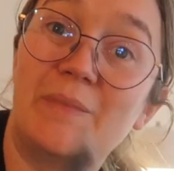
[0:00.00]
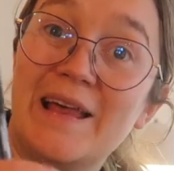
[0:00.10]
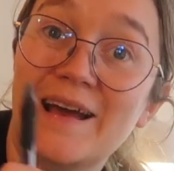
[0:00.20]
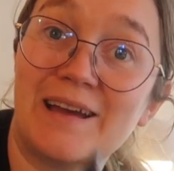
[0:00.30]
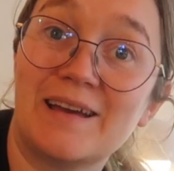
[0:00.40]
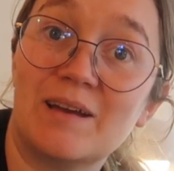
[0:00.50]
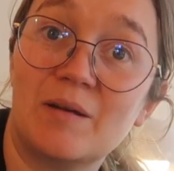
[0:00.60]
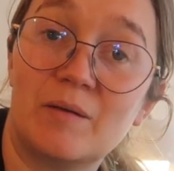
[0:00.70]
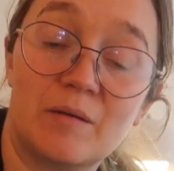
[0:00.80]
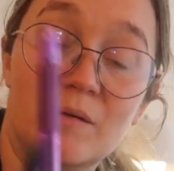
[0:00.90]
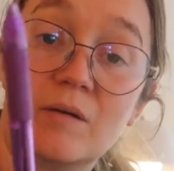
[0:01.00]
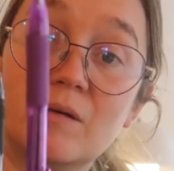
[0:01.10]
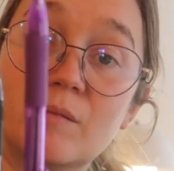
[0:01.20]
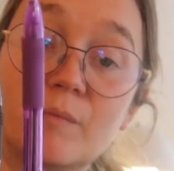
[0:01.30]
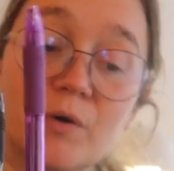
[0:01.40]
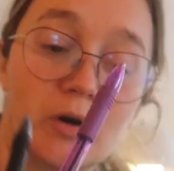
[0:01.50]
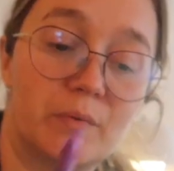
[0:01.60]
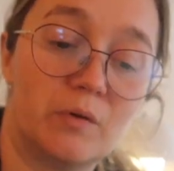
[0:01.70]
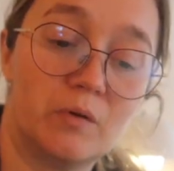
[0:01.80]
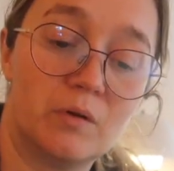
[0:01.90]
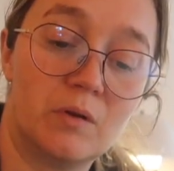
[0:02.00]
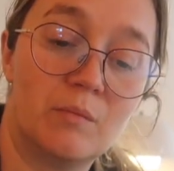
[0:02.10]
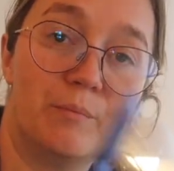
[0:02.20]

Black, purple,